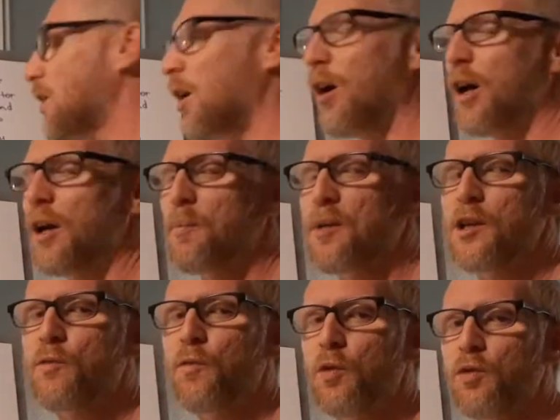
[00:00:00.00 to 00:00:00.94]
on
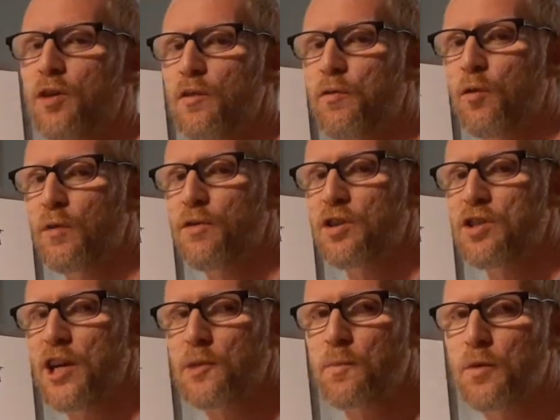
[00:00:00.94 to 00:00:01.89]
page 434 of your
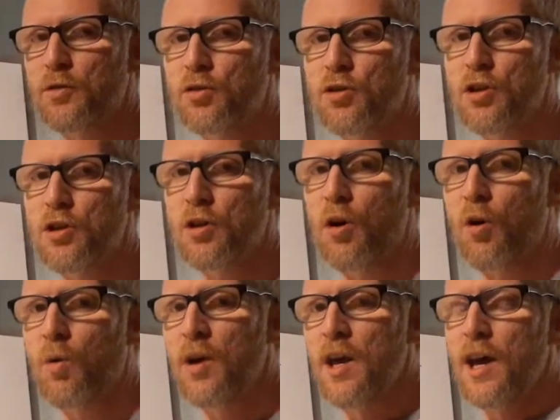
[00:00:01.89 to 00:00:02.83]
textbook, so you can
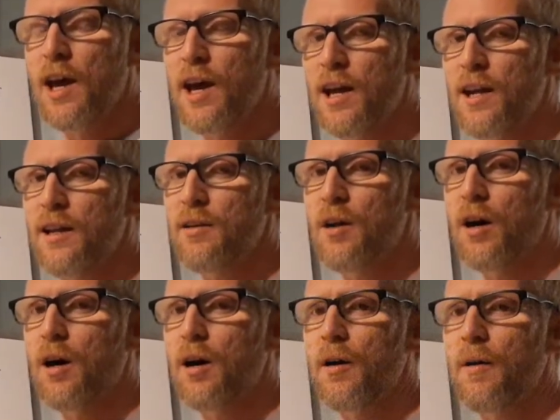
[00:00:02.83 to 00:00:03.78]
go and
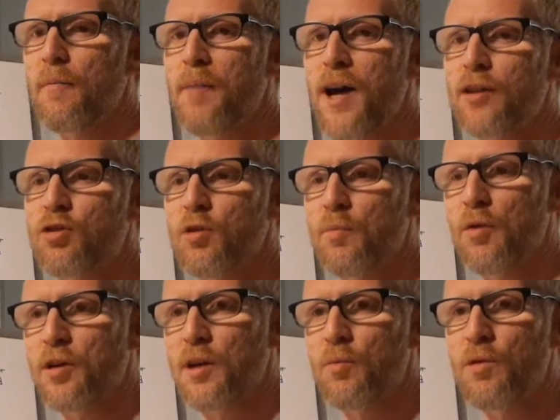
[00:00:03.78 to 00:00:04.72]
back to your
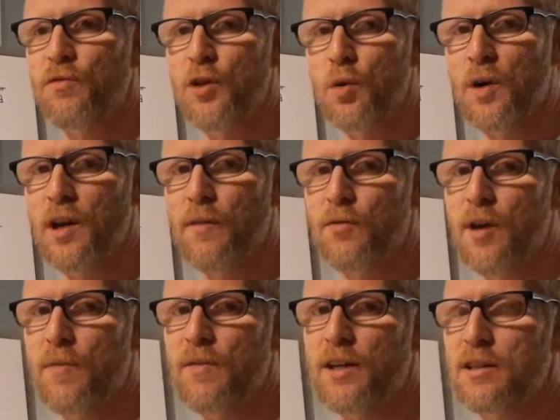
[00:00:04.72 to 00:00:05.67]
book and review it if
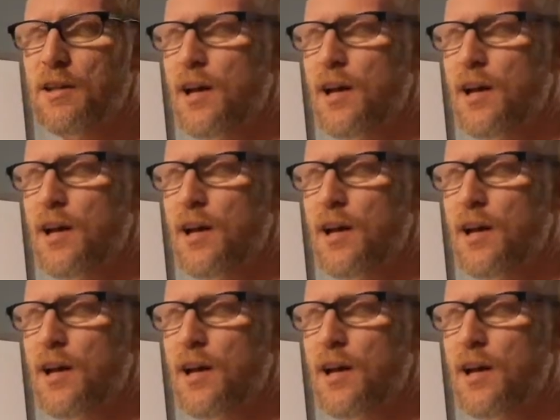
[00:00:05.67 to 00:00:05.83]
you have any